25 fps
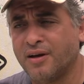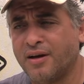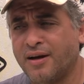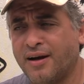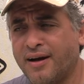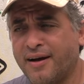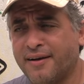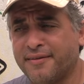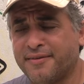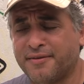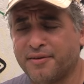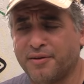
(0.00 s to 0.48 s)

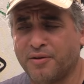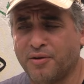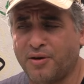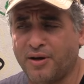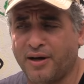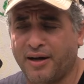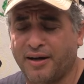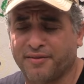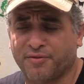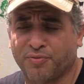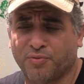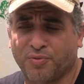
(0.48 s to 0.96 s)
as
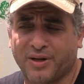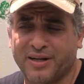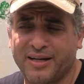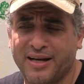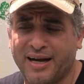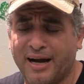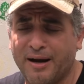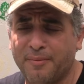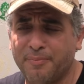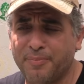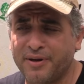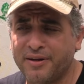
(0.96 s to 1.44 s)
what
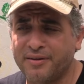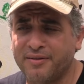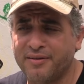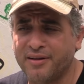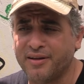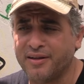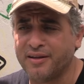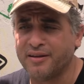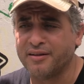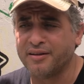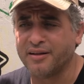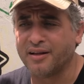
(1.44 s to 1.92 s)

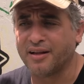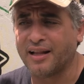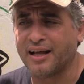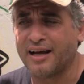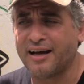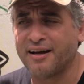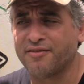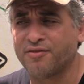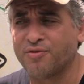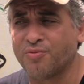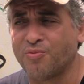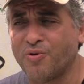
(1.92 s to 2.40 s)
happened in the
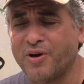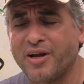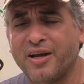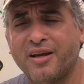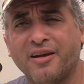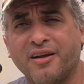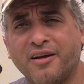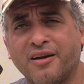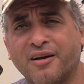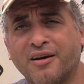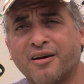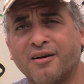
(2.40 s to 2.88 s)
last week
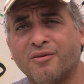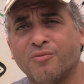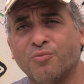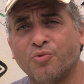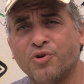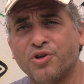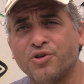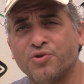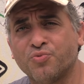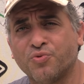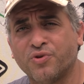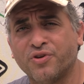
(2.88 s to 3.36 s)
here,
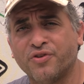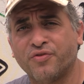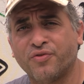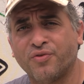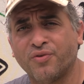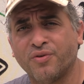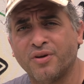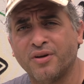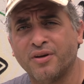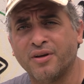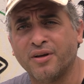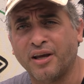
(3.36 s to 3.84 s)
which was
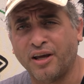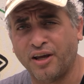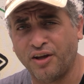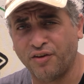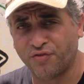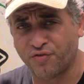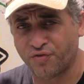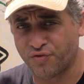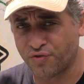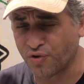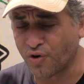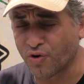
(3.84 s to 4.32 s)

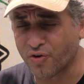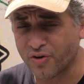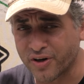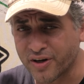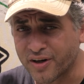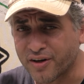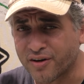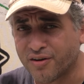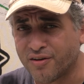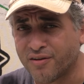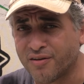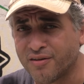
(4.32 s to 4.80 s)

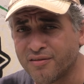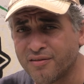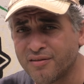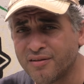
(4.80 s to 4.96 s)
historical.